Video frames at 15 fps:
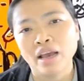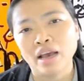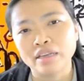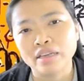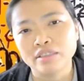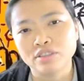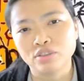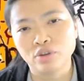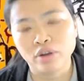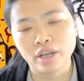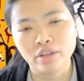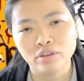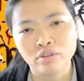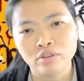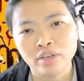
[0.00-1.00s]
As trade
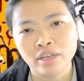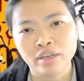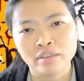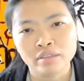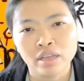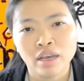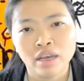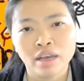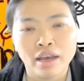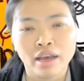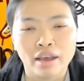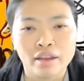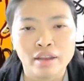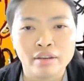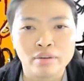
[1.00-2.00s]
unions
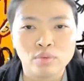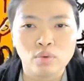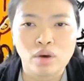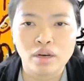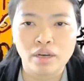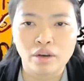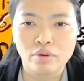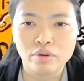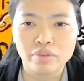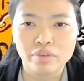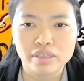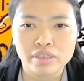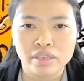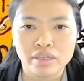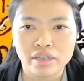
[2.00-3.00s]
and worker
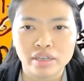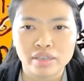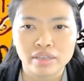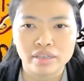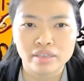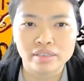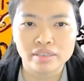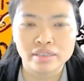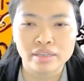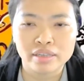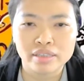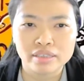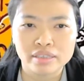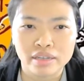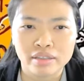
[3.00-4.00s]
representatives
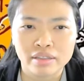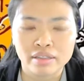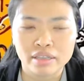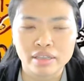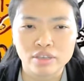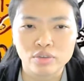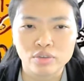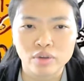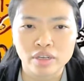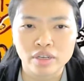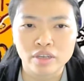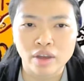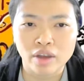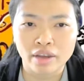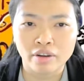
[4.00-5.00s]
since the
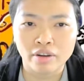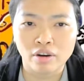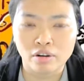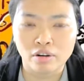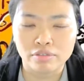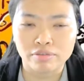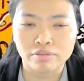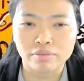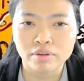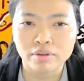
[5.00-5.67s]
29th of